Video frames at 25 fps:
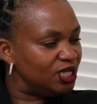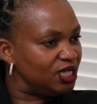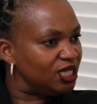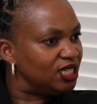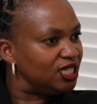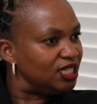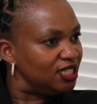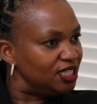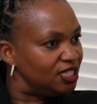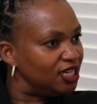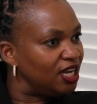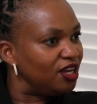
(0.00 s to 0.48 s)

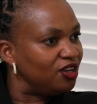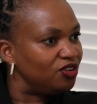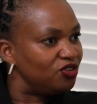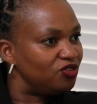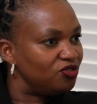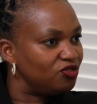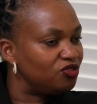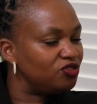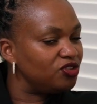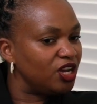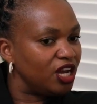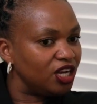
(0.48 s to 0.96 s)
did it take
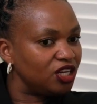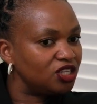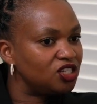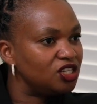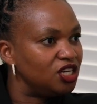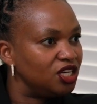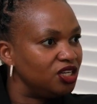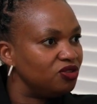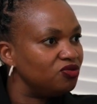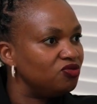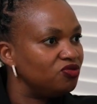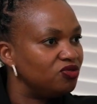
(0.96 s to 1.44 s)
you to
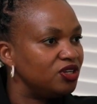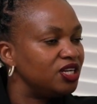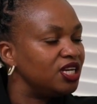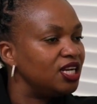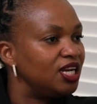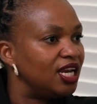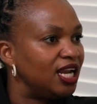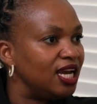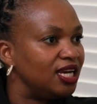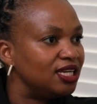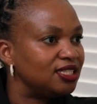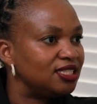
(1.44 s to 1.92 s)
actually
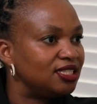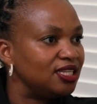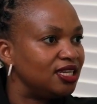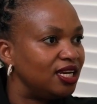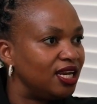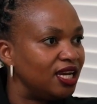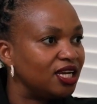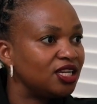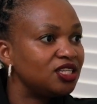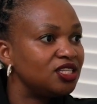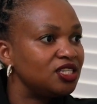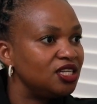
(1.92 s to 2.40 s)
realize
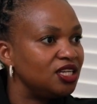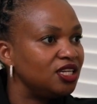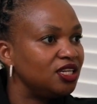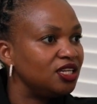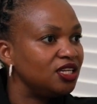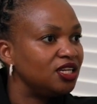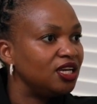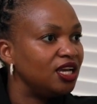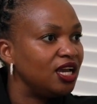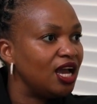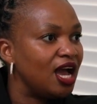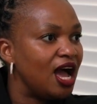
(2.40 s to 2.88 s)
that
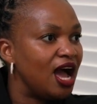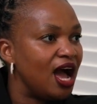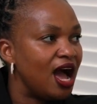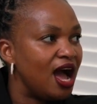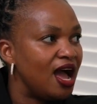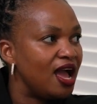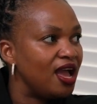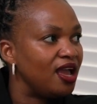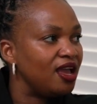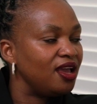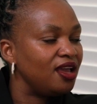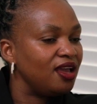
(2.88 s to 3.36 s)
actually
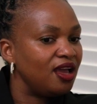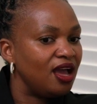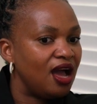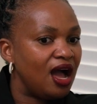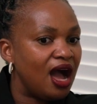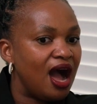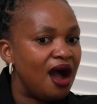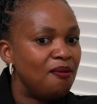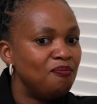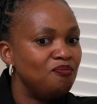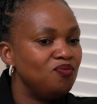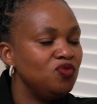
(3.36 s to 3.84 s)
I
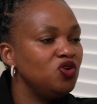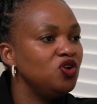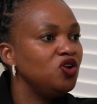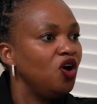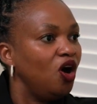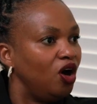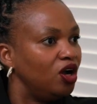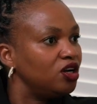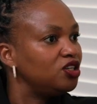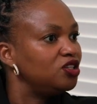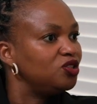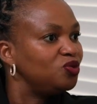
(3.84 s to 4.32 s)
am
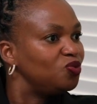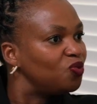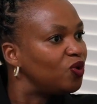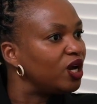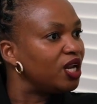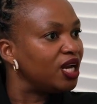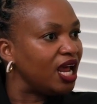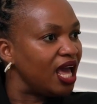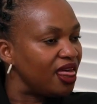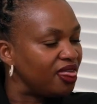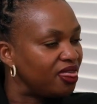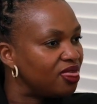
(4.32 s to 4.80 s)
not
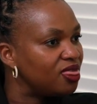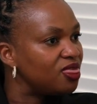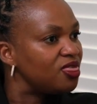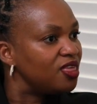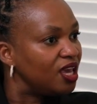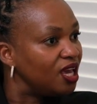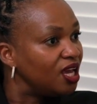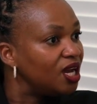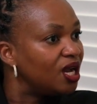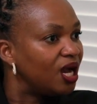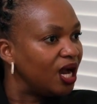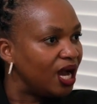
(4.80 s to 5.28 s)
what I
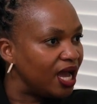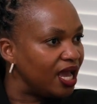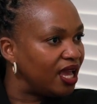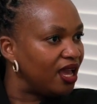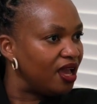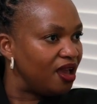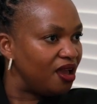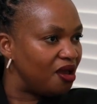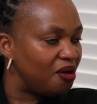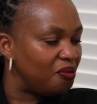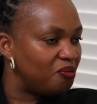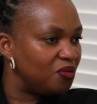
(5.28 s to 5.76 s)
think I
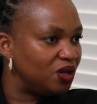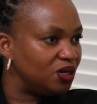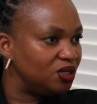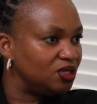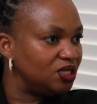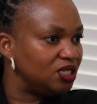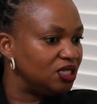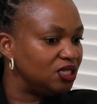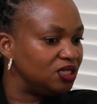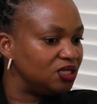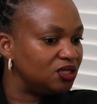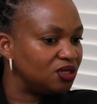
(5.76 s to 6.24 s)
am,
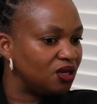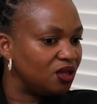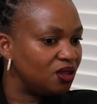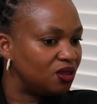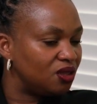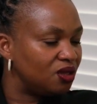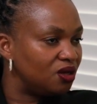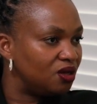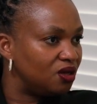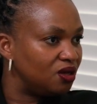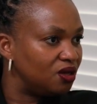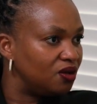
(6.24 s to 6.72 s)
and these are
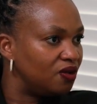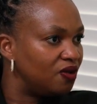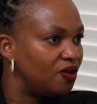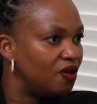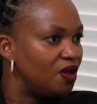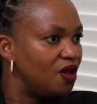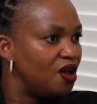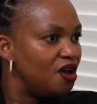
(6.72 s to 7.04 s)
the